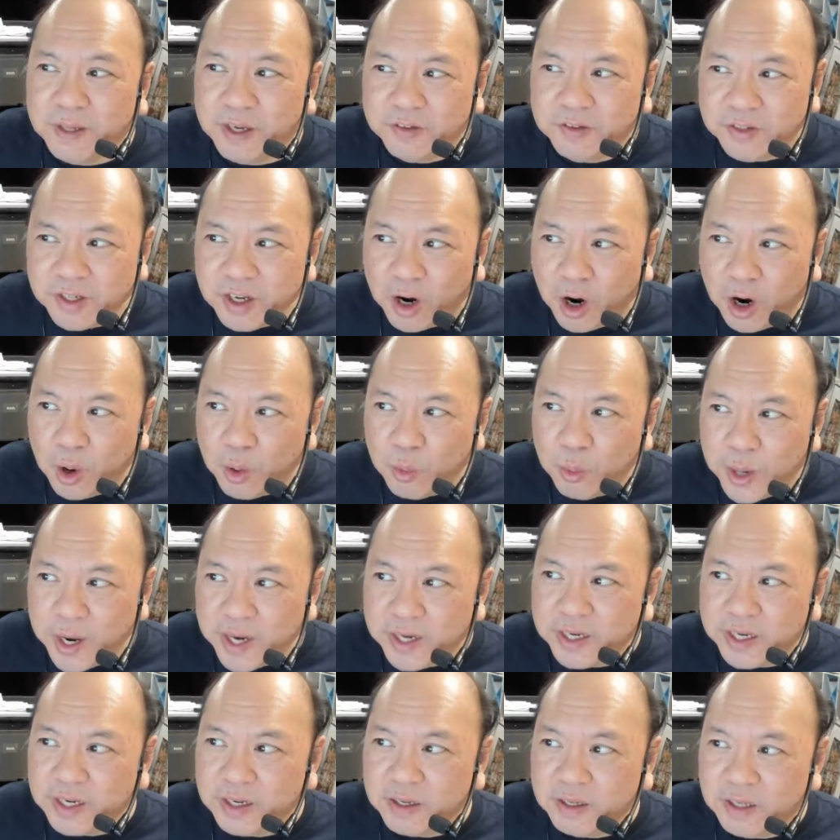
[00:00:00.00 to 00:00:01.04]
I think
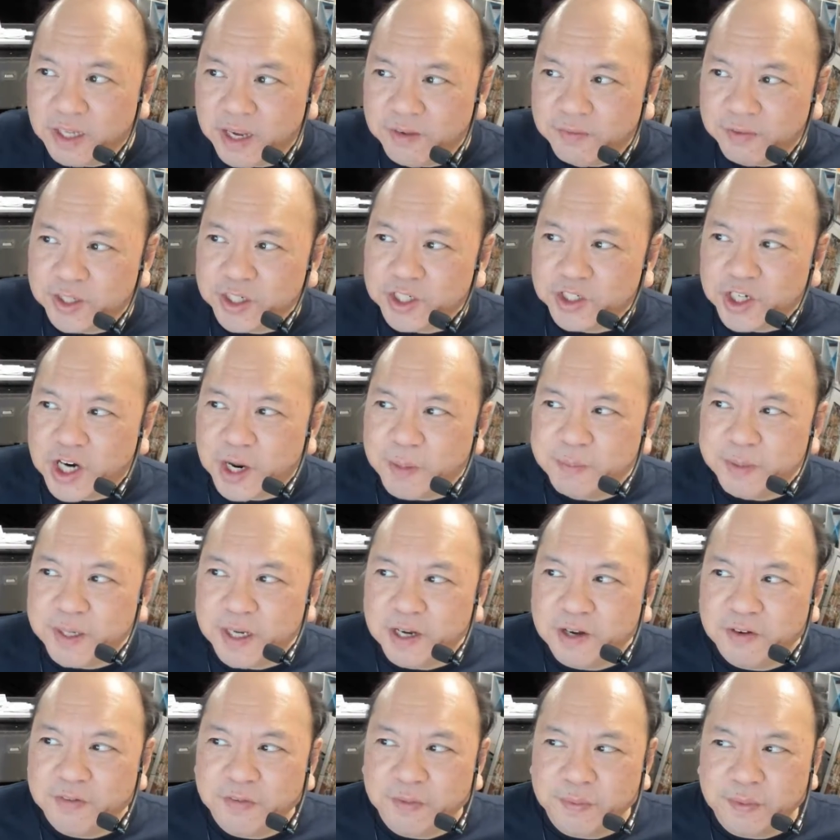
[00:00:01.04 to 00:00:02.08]
already having dropped
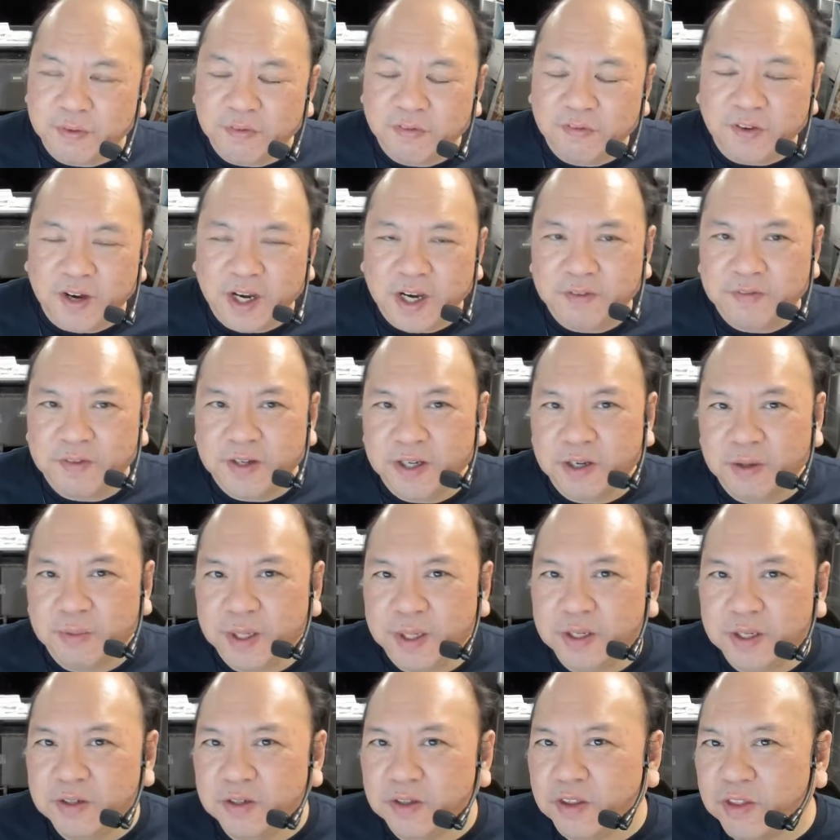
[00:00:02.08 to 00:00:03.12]
down from the
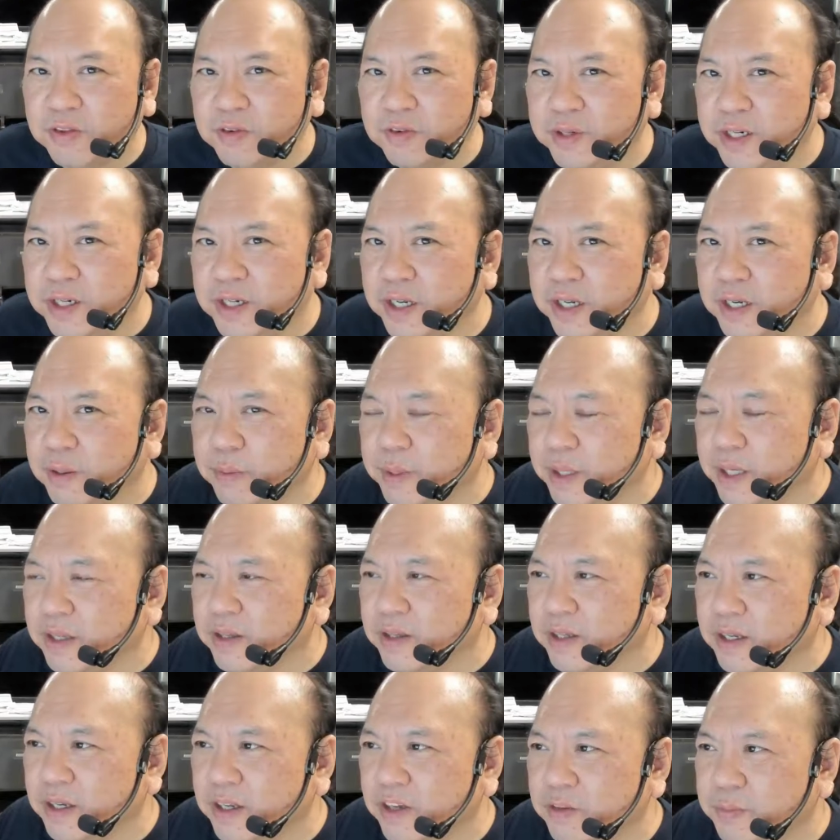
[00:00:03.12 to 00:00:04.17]
5-day-a-week to the
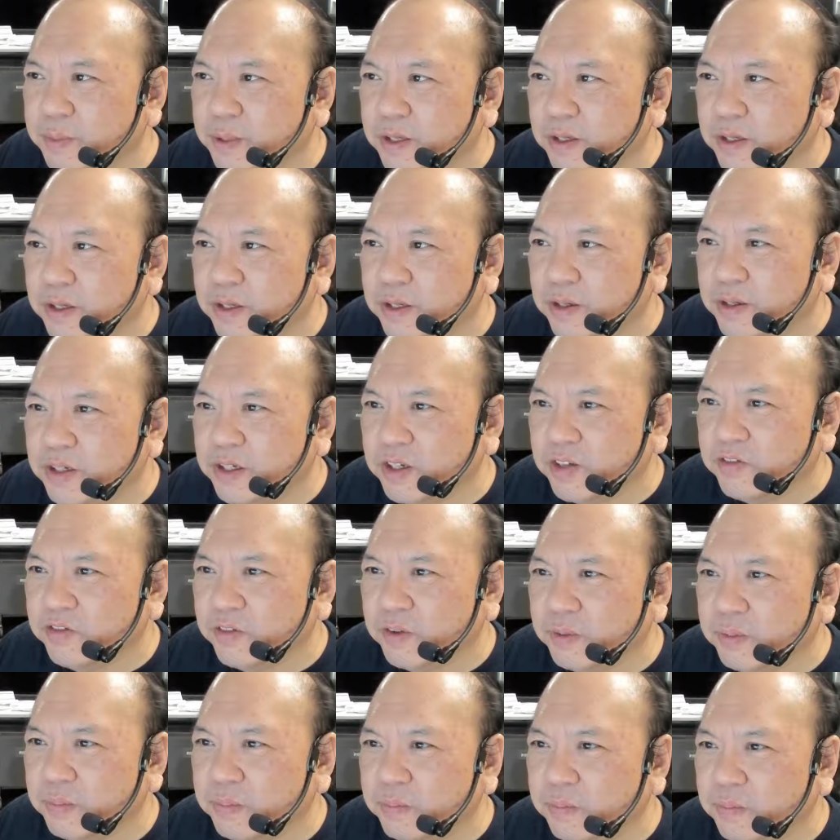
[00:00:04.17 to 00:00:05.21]
3-day-a-week thing has been good just
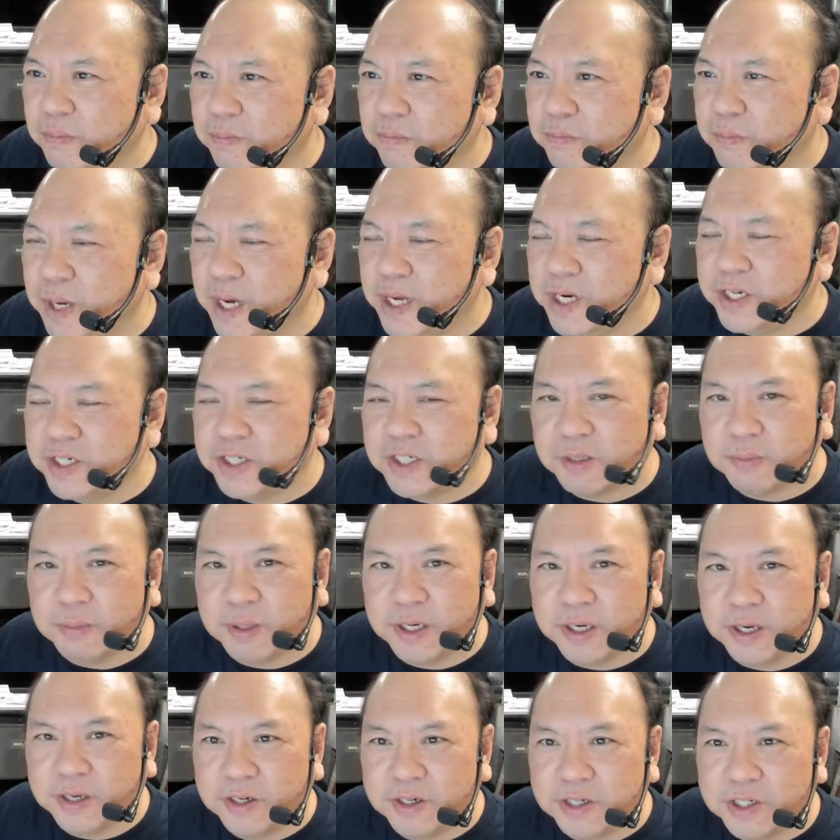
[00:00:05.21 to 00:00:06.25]
for managing
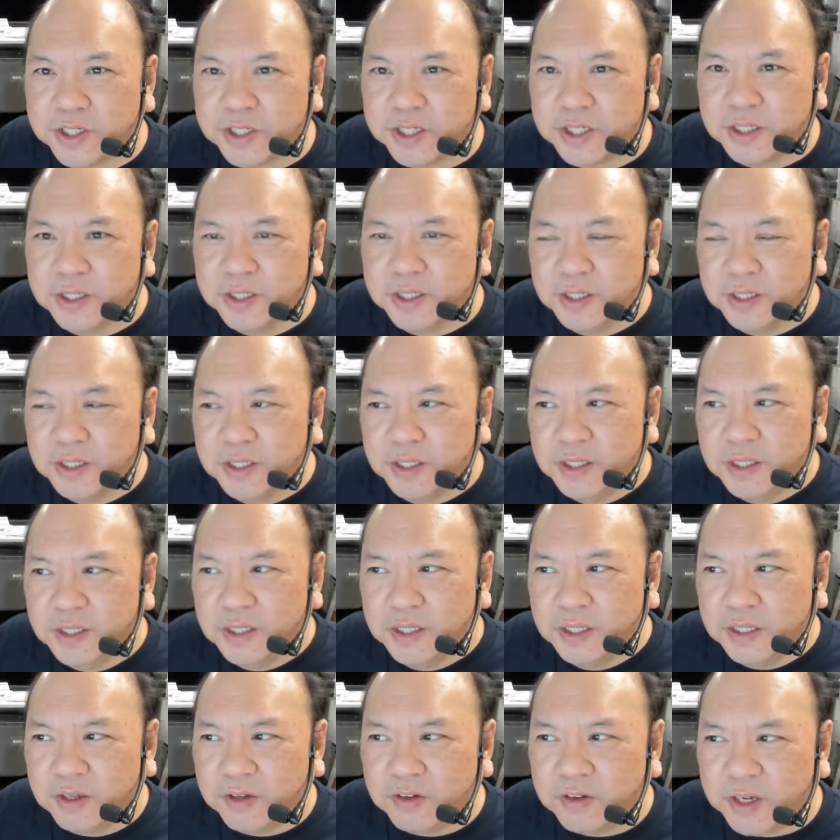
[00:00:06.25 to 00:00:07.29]
my energy,
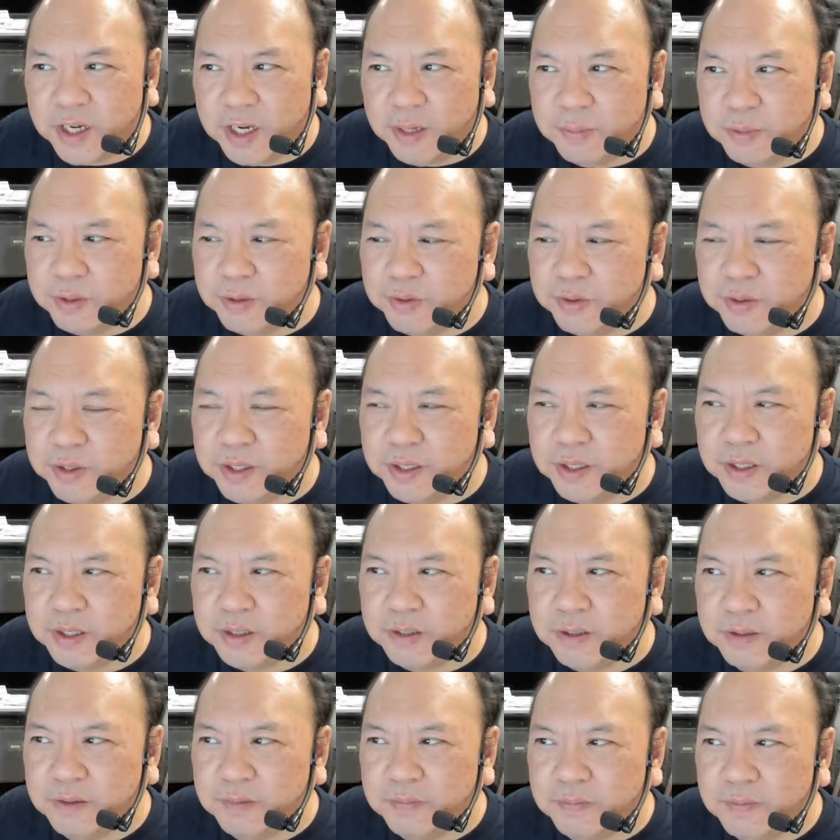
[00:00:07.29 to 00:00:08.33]
because I am
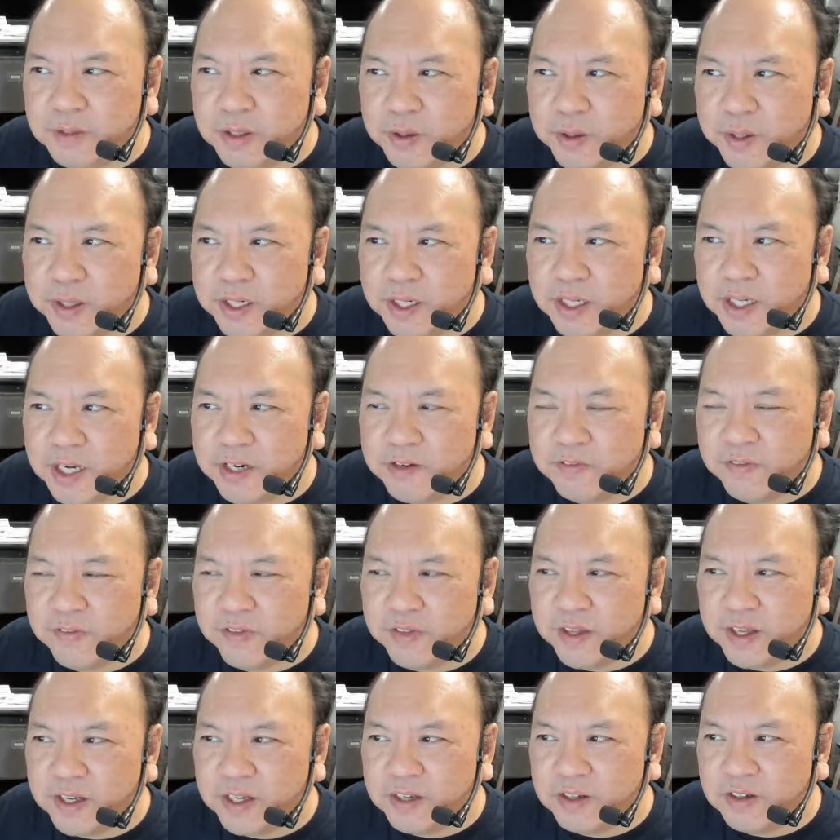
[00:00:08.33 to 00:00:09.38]
doing quite a lot of
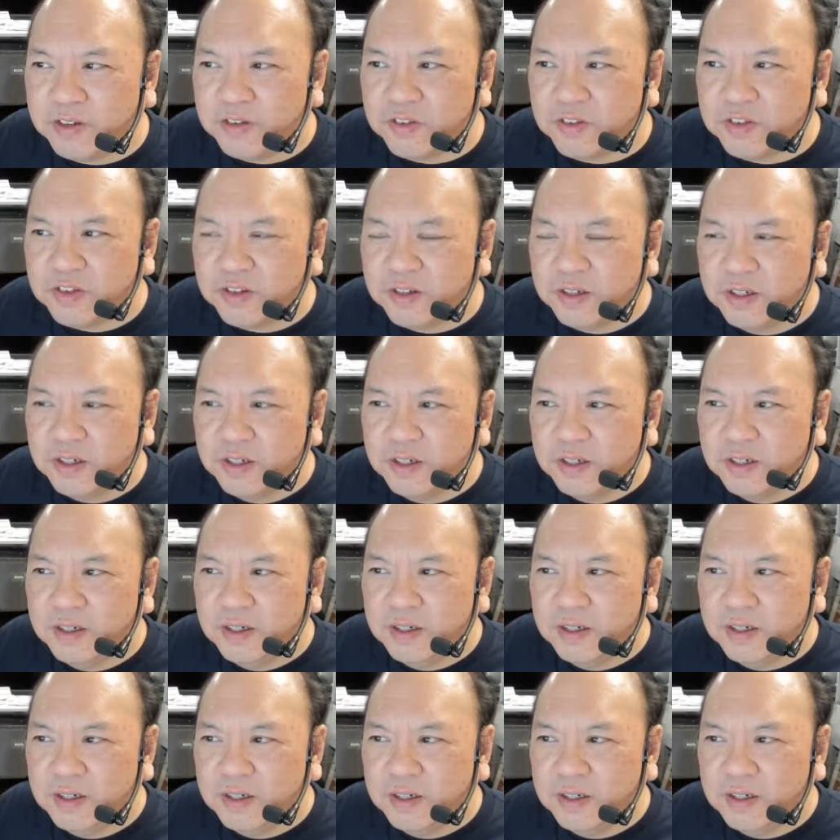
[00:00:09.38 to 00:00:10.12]
things